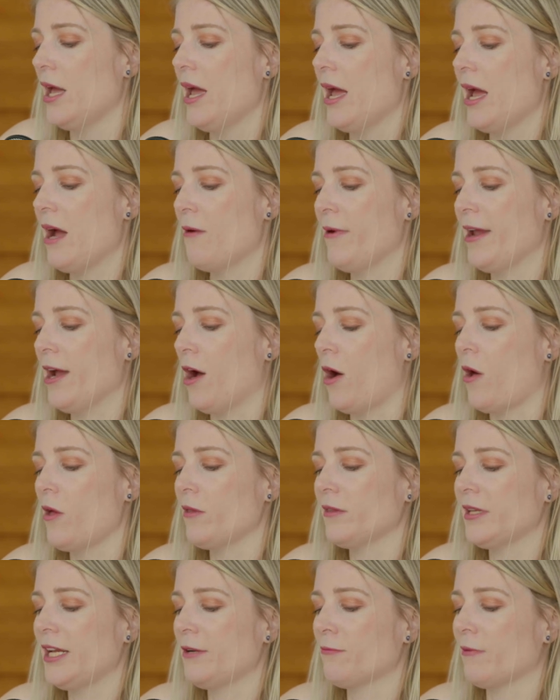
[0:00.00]
And we
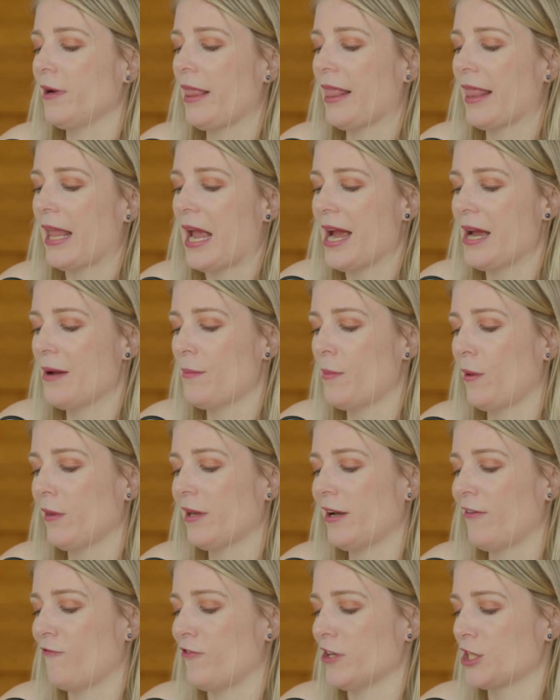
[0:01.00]
all need reliable
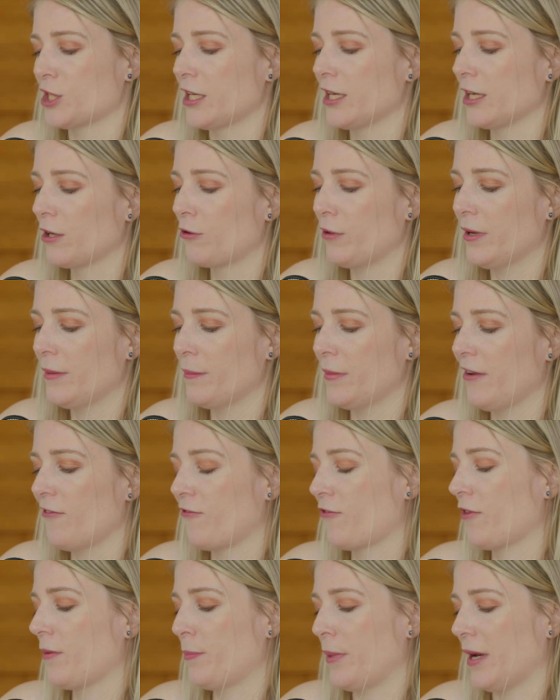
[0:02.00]
and efficient equipment
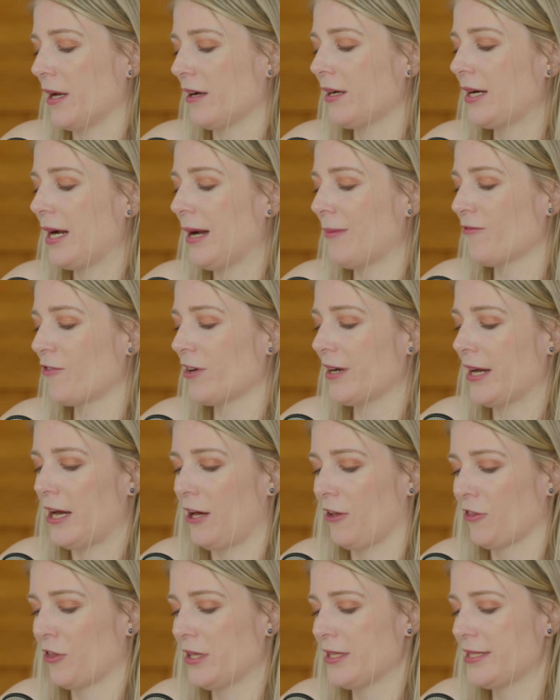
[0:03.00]
for better comfort,
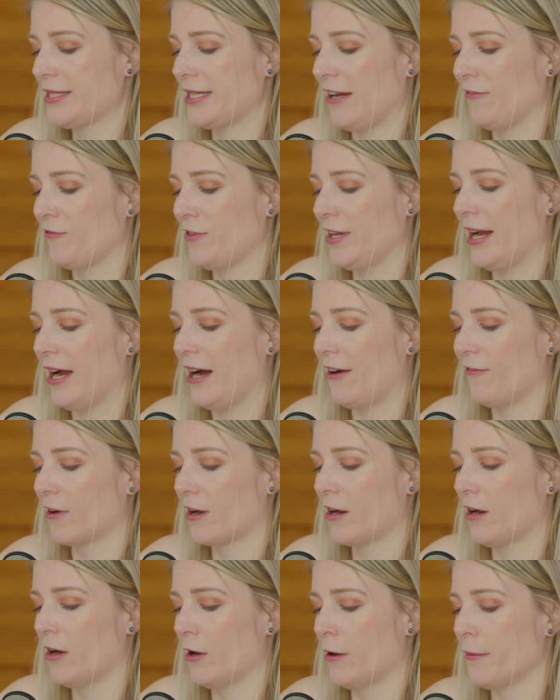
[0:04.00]
health, and safety of
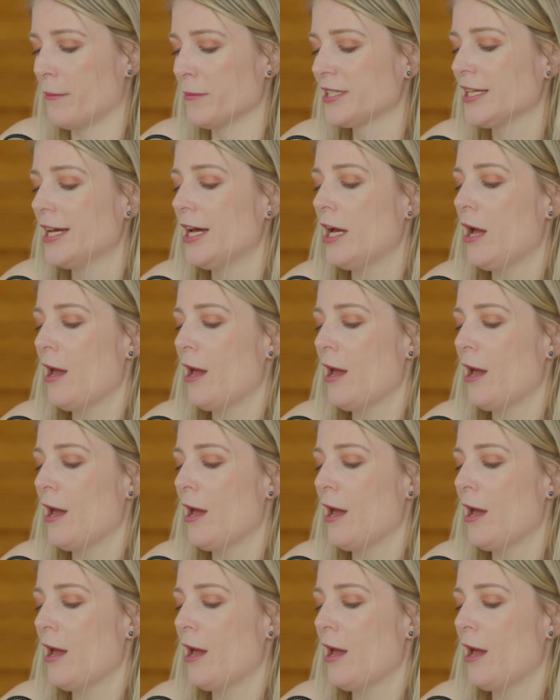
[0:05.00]
our homes.